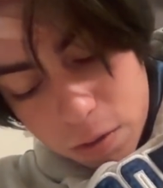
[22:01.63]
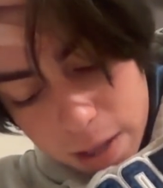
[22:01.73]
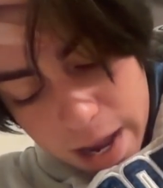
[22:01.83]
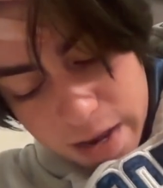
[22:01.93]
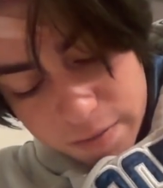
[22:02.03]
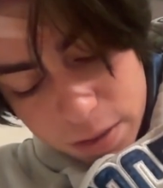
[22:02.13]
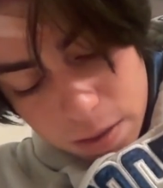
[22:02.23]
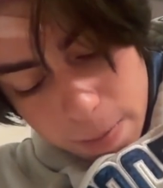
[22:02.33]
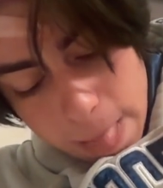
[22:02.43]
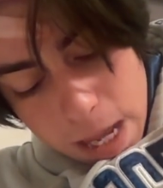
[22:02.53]
lives,
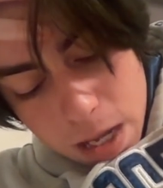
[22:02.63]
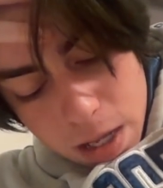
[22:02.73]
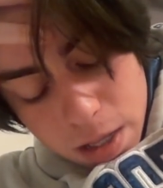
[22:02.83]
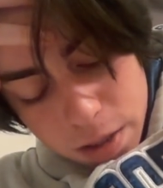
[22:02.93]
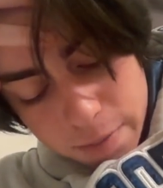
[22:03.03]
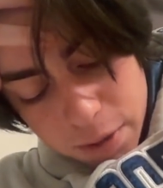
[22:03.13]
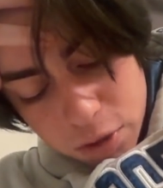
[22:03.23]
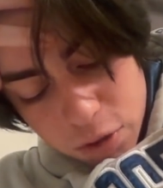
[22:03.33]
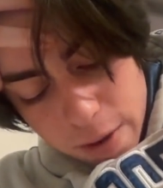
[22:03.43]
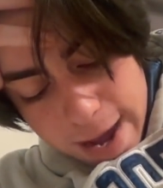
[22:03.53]
the
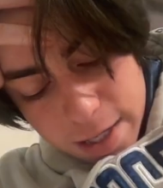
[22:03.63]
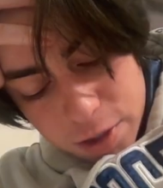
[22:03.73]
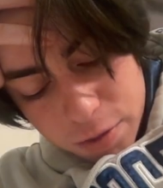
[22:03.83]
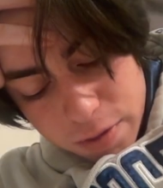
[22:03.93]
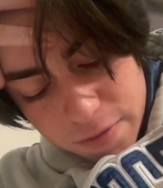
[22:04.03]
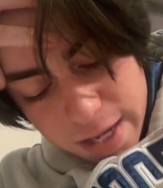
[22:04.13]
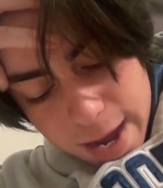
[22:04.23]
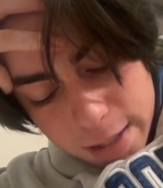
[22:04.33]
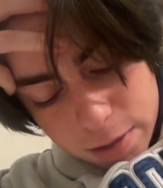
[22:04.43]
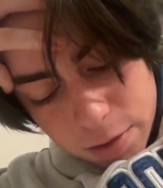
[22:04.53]
mutual attitudes of the
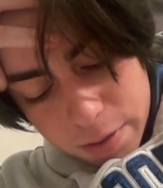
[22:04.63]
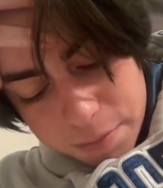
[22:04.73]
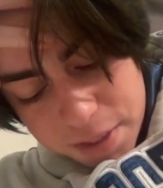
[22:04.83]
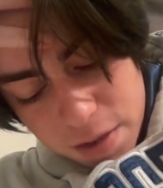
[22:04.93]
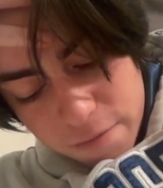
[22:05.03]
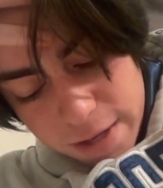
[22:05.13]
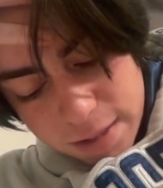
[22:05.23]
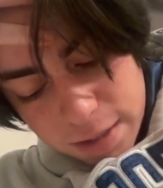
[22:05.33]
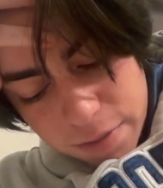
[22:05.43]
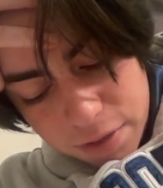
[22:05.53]
actor himself as
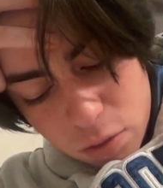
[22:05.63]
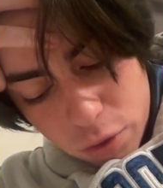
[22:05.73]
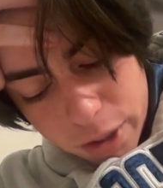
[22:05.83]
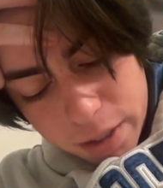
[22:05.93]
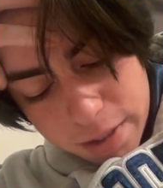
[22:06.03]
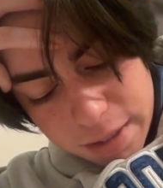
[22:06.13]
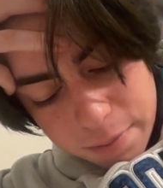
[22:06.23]
a living organism